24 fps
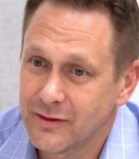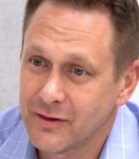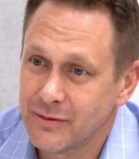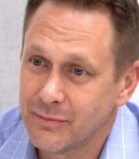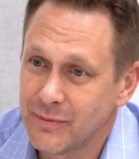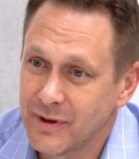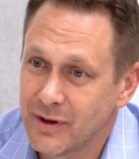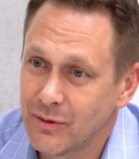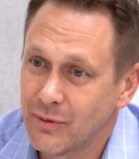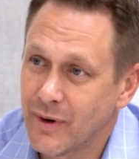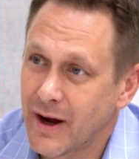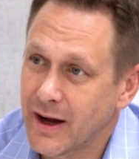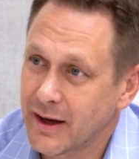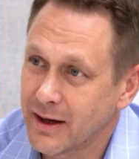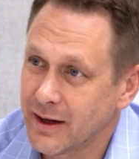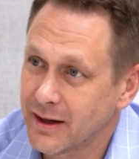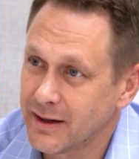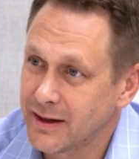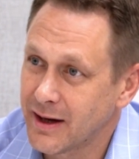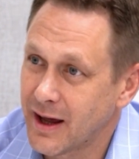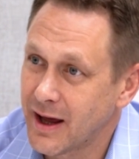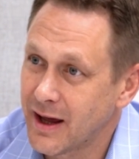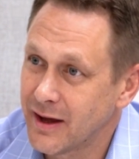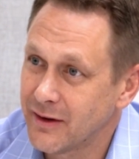to be
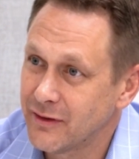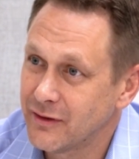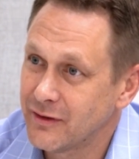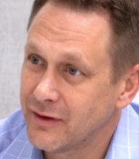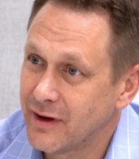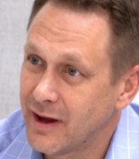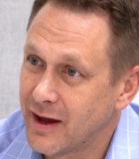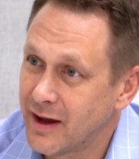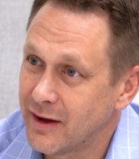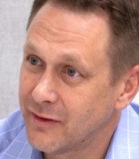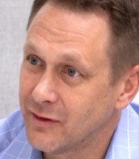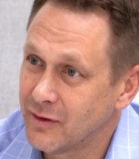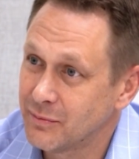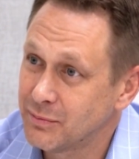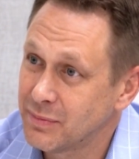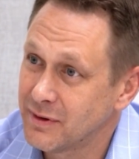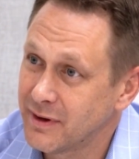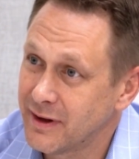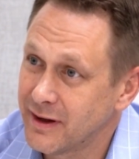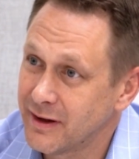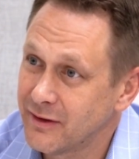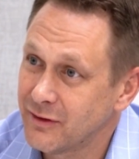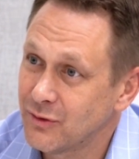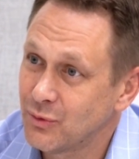recognized as a
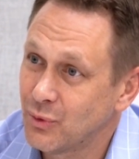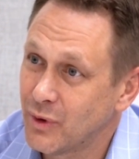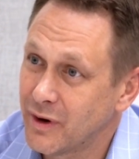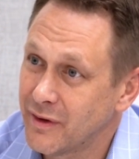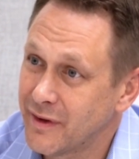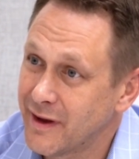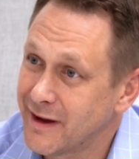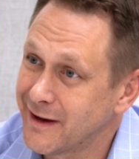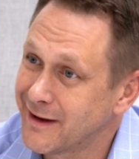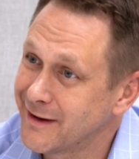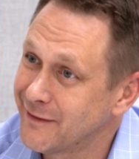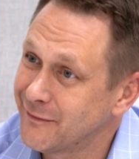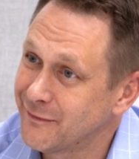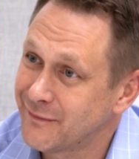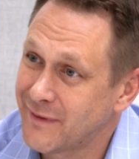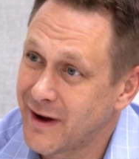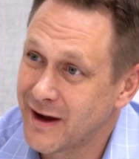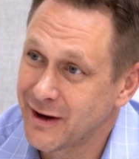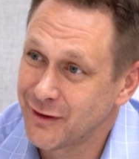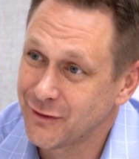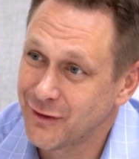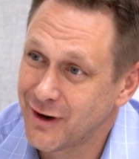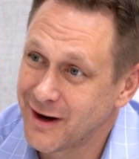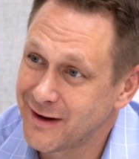place where they can
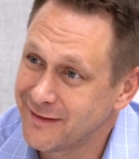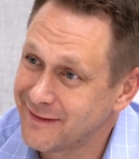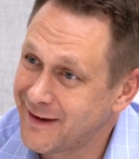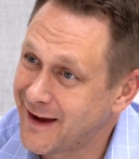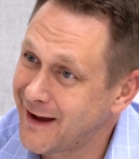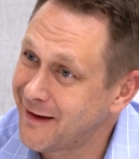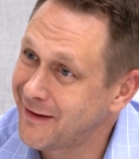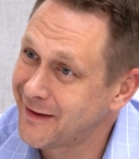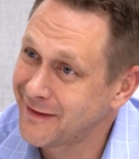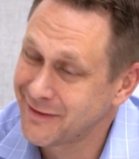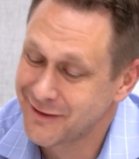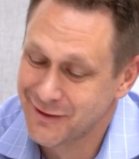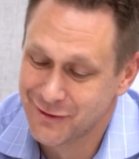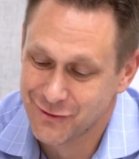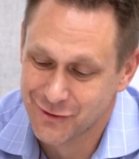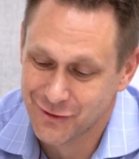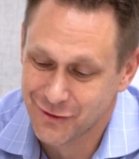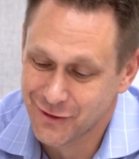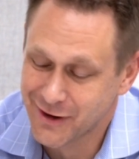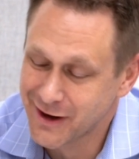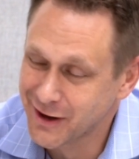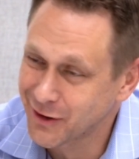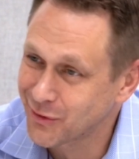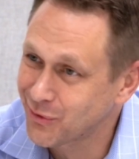find great talent, there's a
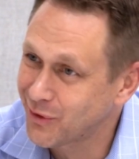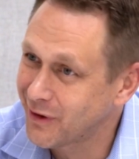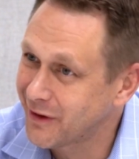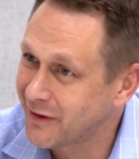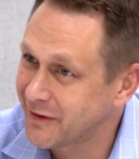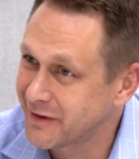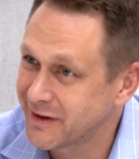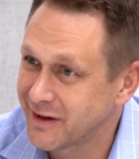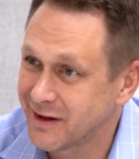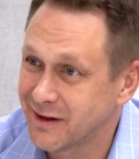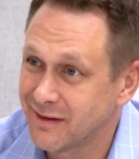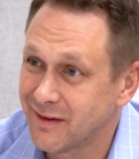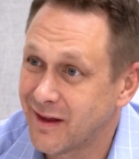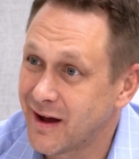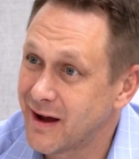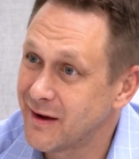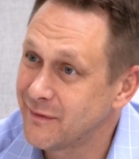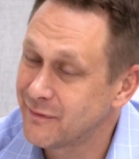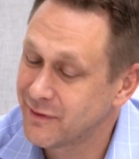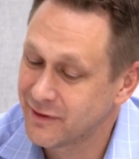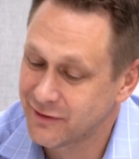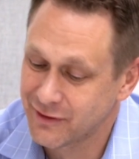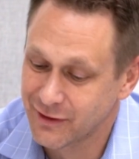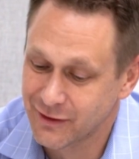great quality of
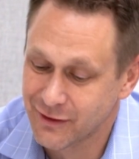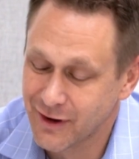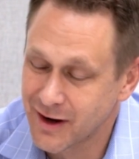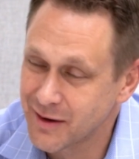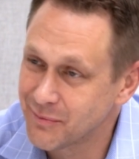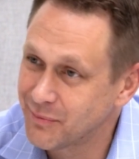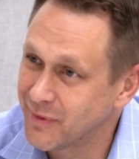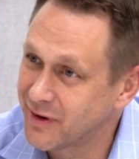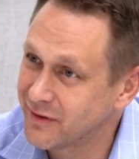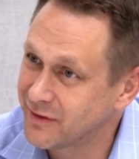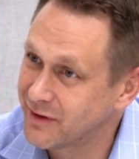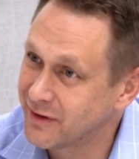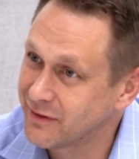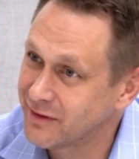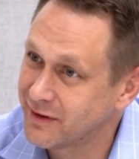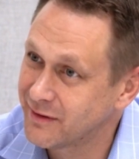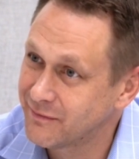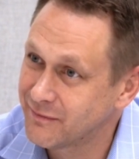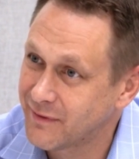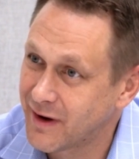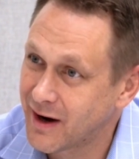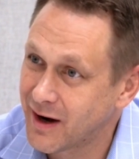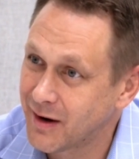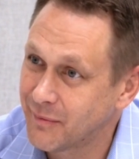life, it's a great business
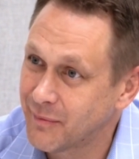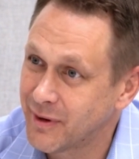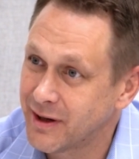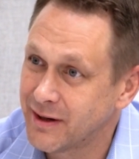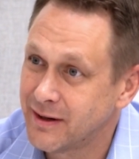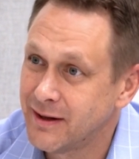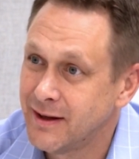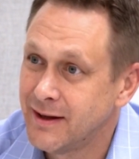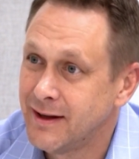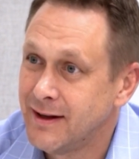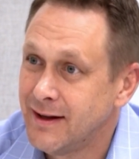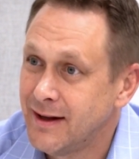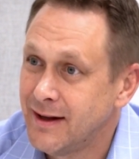environment,